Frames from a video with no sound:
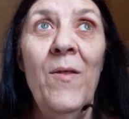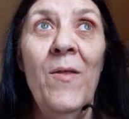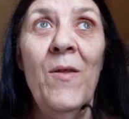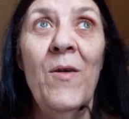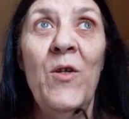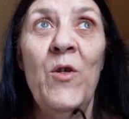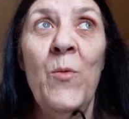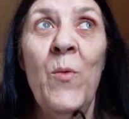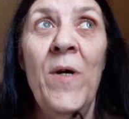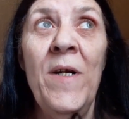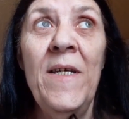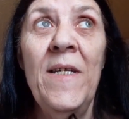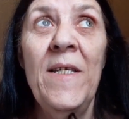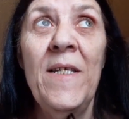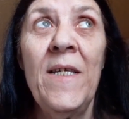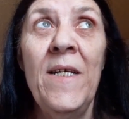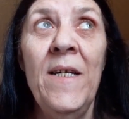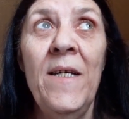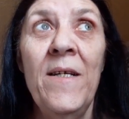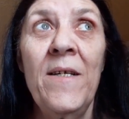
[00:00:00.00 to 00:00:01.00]
the
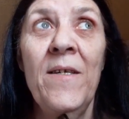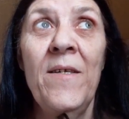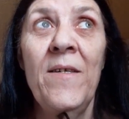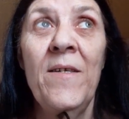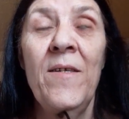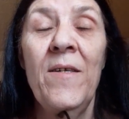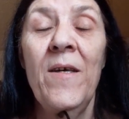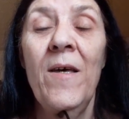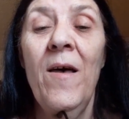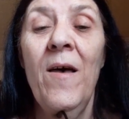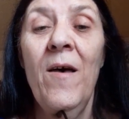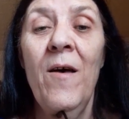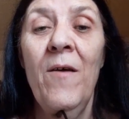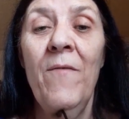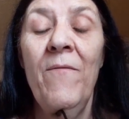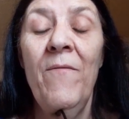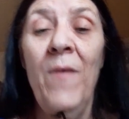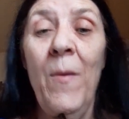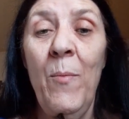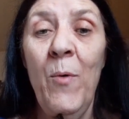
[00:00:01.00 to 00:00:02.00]
26th of
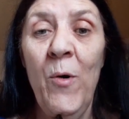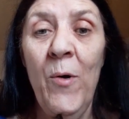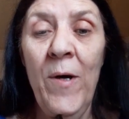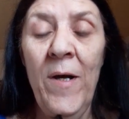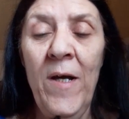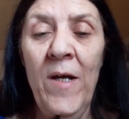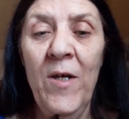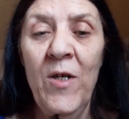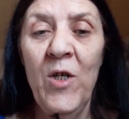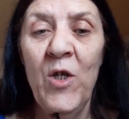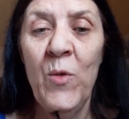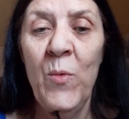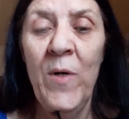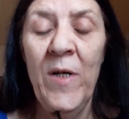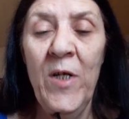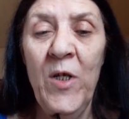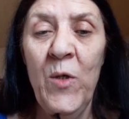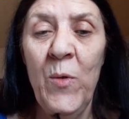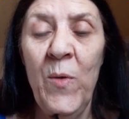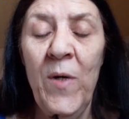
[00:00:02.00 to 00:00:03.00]
February,
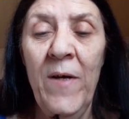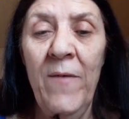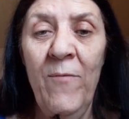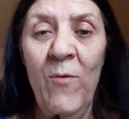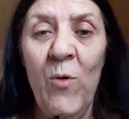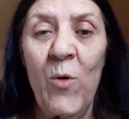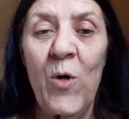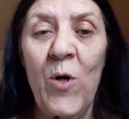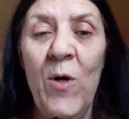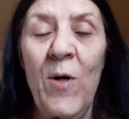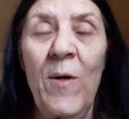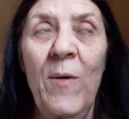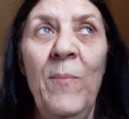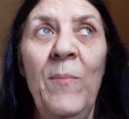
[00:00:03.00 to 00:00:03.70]
2024.